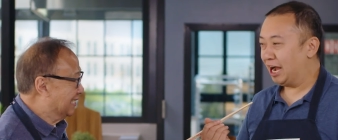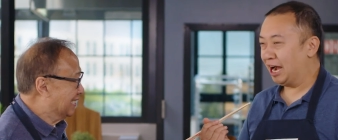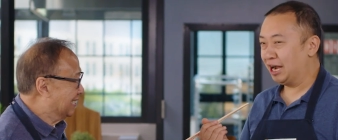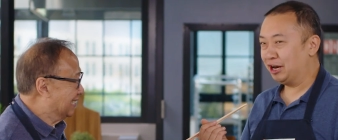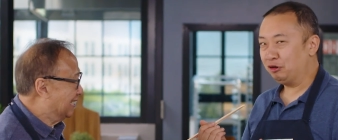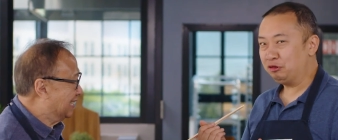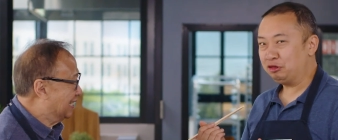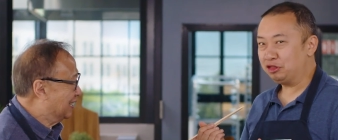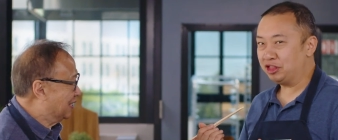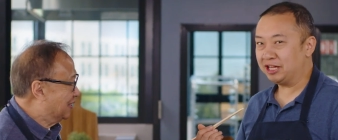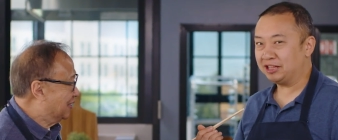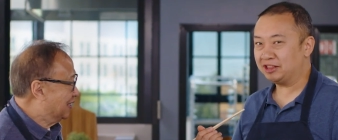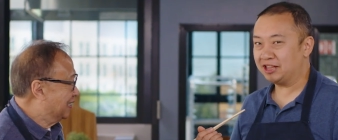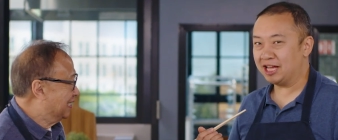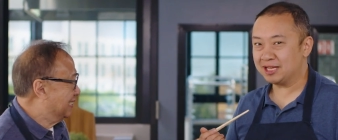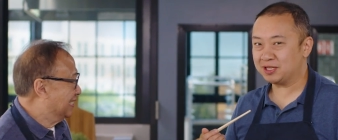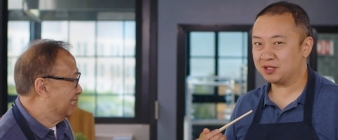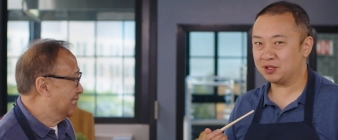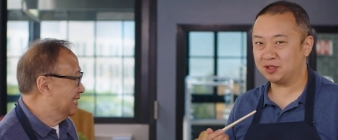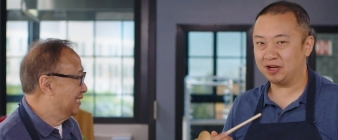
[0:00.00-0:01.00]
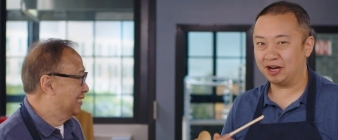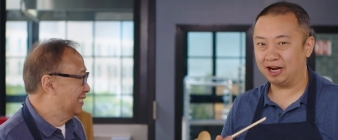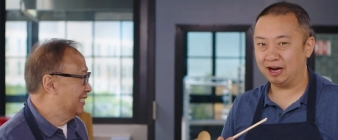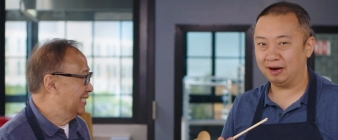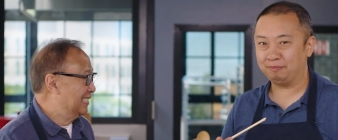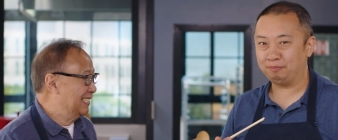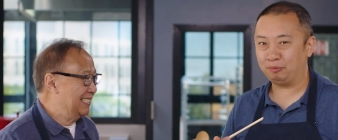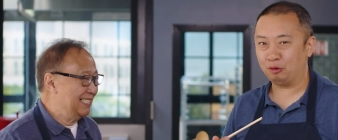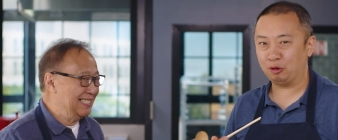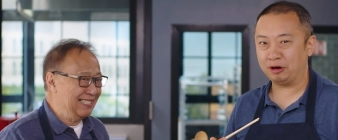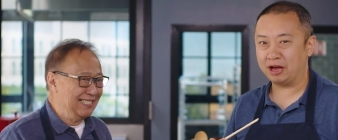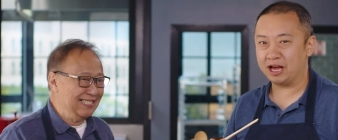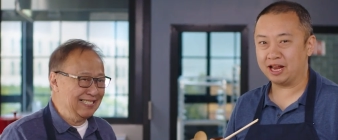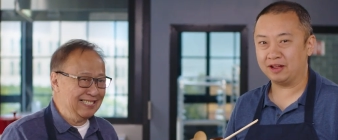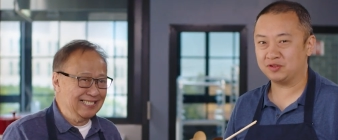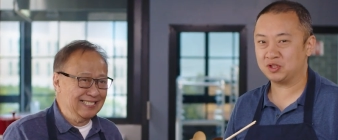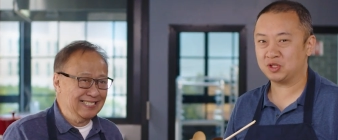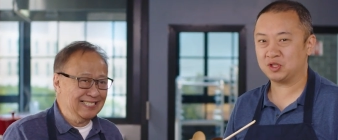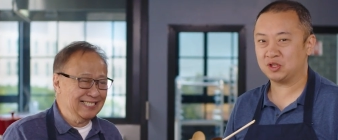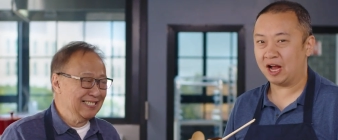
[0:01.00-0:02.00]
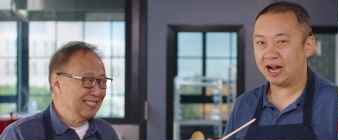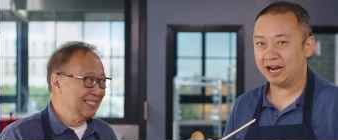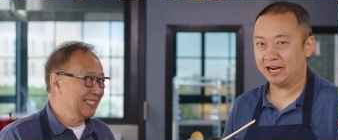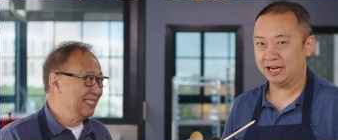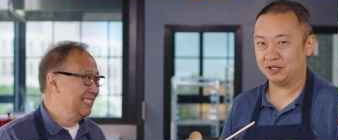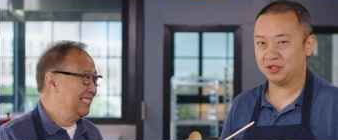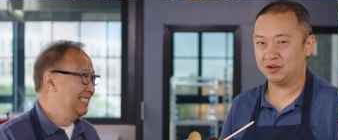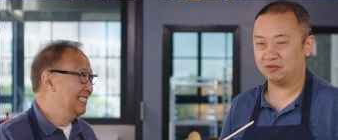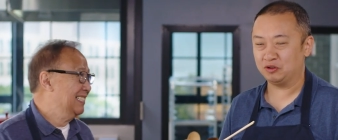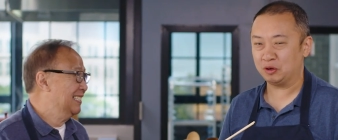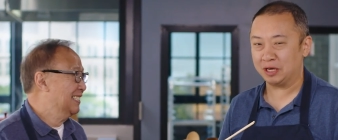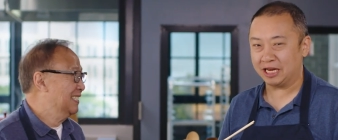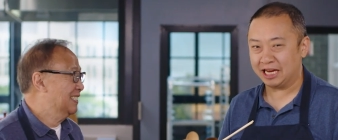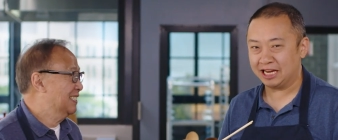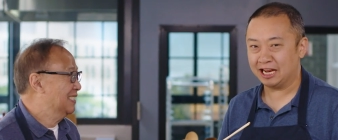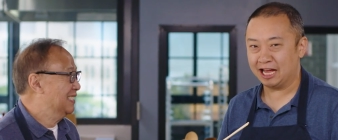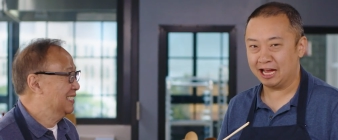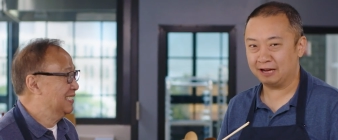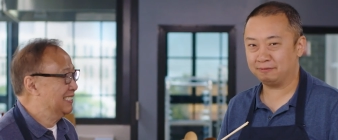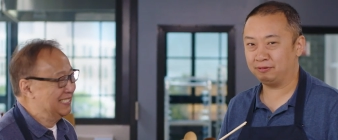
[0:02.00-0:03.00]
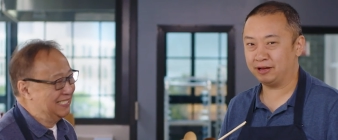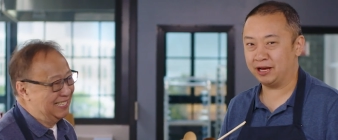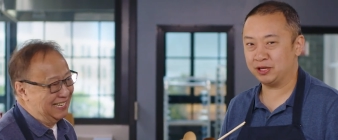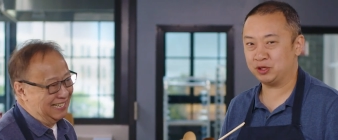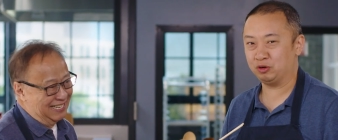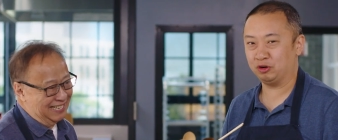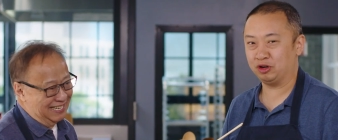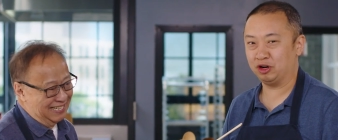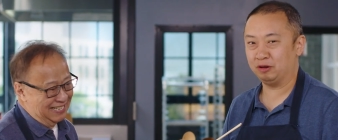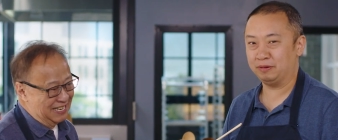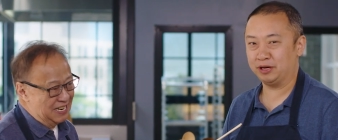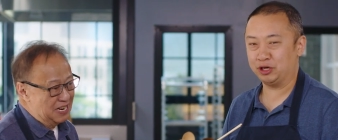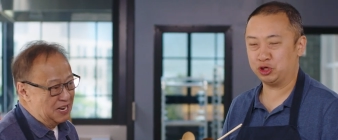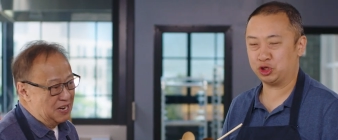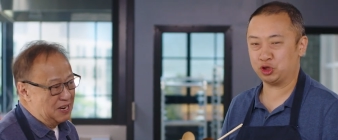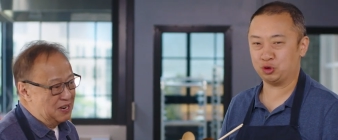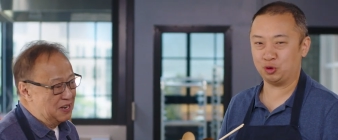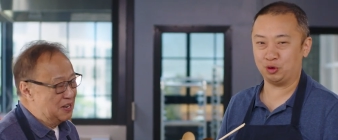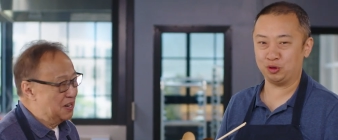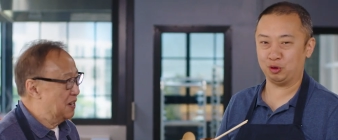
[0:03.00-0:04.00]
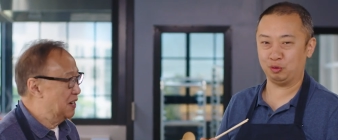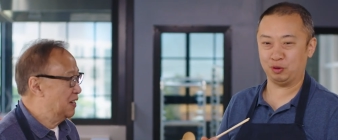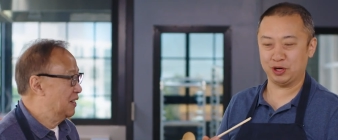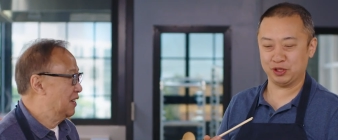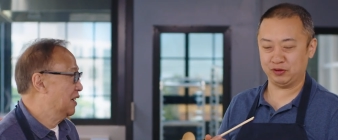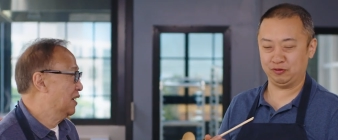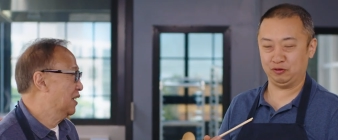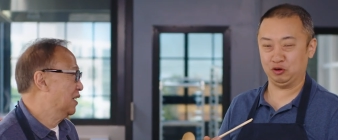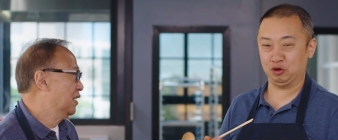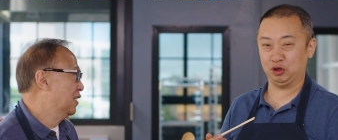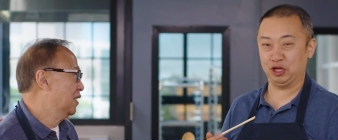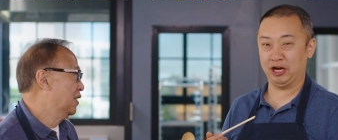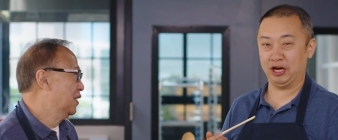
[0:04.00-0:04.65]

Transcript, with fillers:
Speaker 1: I don't think that's born out of science. If you eat eggplants, you're going to be short the rest of your